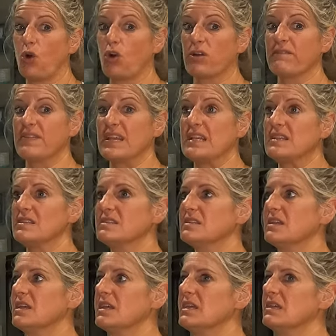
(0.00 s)

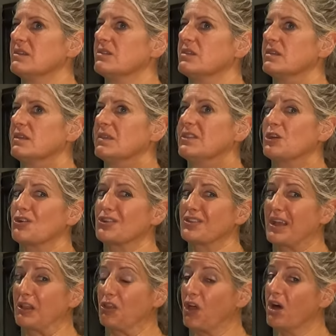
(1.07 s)
RVs is there
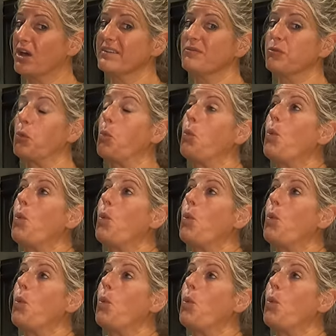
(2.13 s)
is a lot of